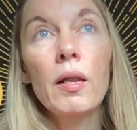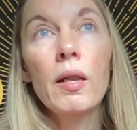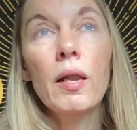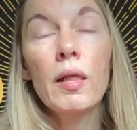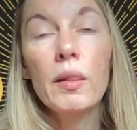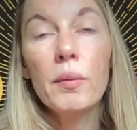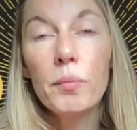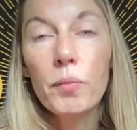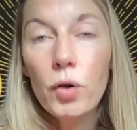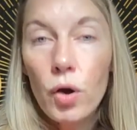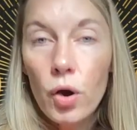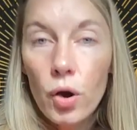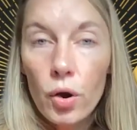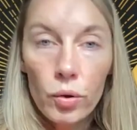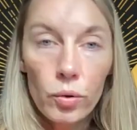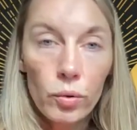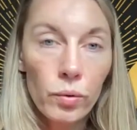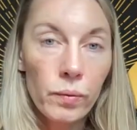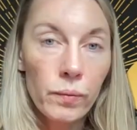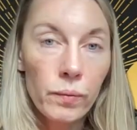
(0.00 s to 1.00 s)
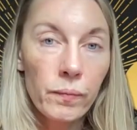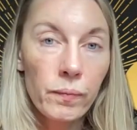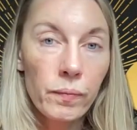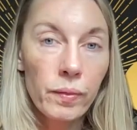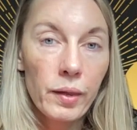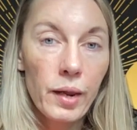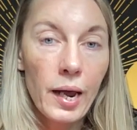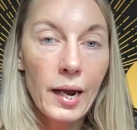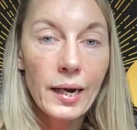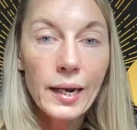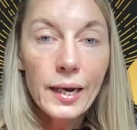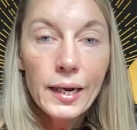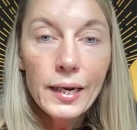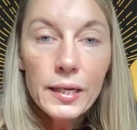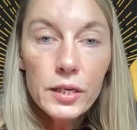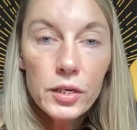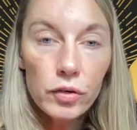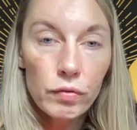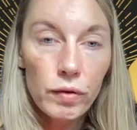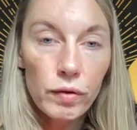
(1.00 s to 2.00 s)
let them go and
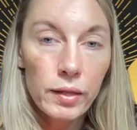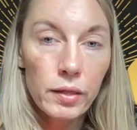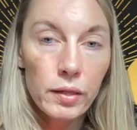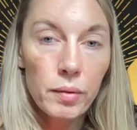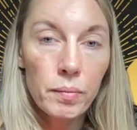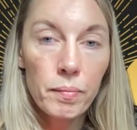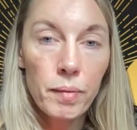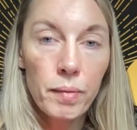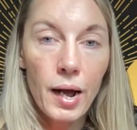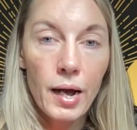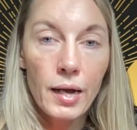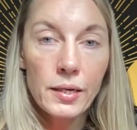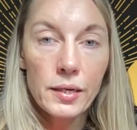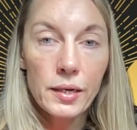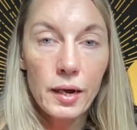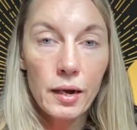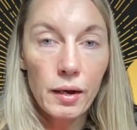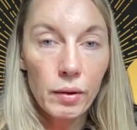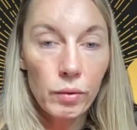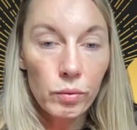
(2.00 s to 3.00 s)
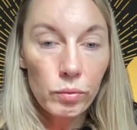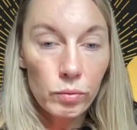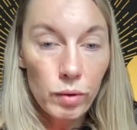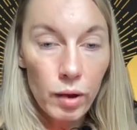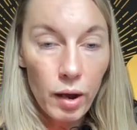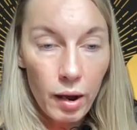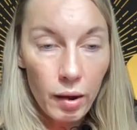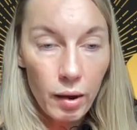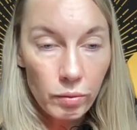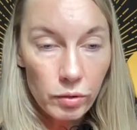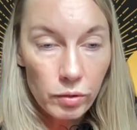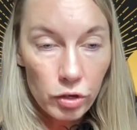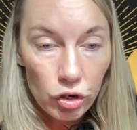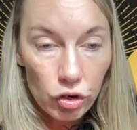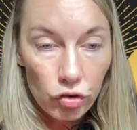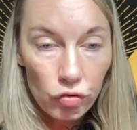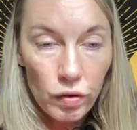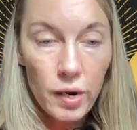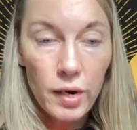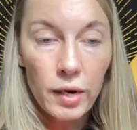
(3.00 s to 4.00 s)
integrate them as our
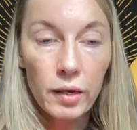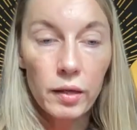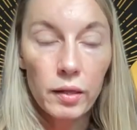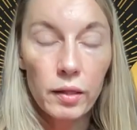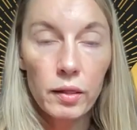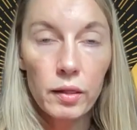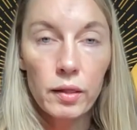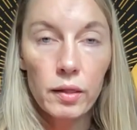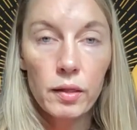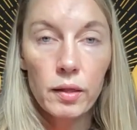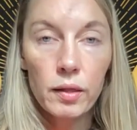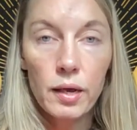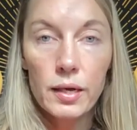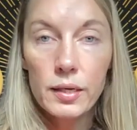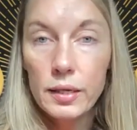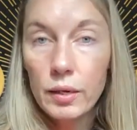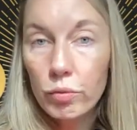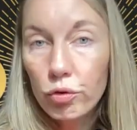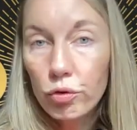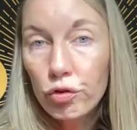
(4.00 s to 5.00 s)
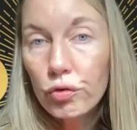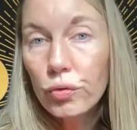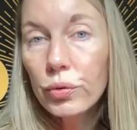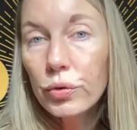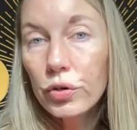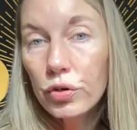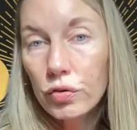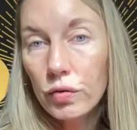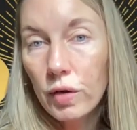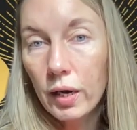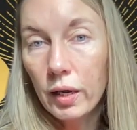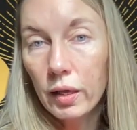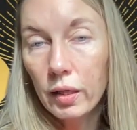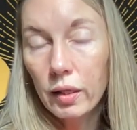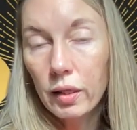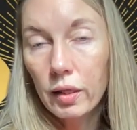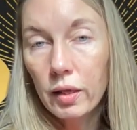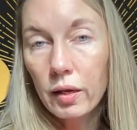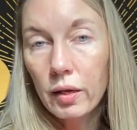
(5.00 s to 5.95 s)
strength, as our true strength,